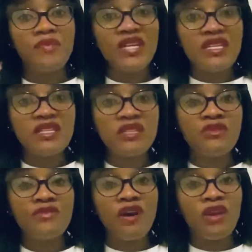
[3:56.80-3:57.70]
easy to
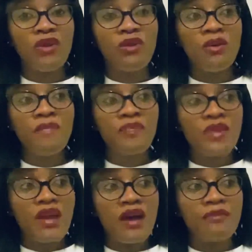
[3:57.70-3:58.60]
follow.
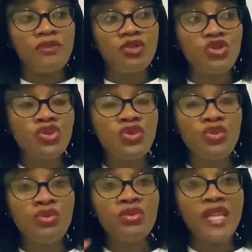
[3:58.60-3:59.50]

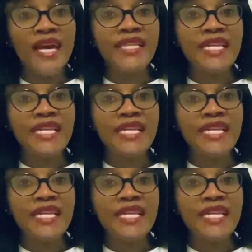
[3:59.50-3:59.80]
True that